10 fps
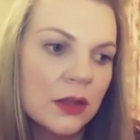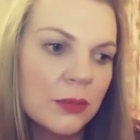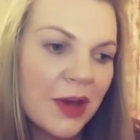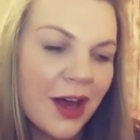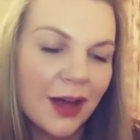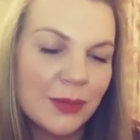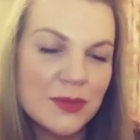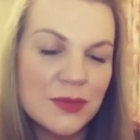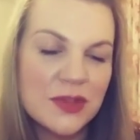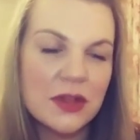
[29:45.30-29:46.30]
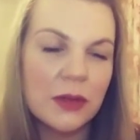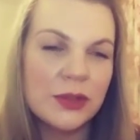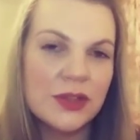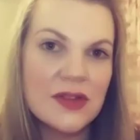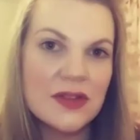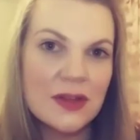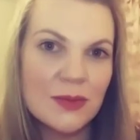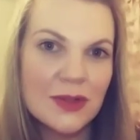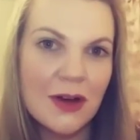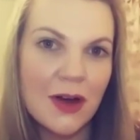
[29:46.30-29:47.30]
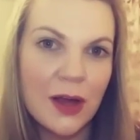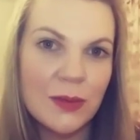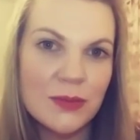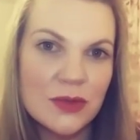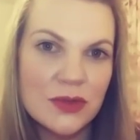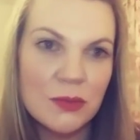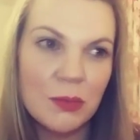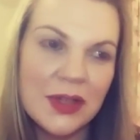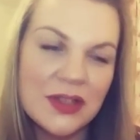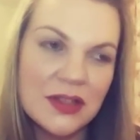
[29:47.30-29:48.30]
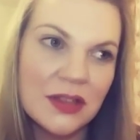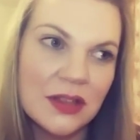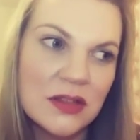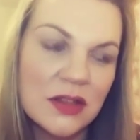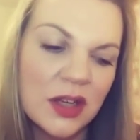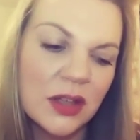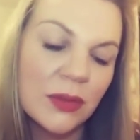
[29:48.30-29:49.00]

perhaps some stubbornness sometimes or some bitterness like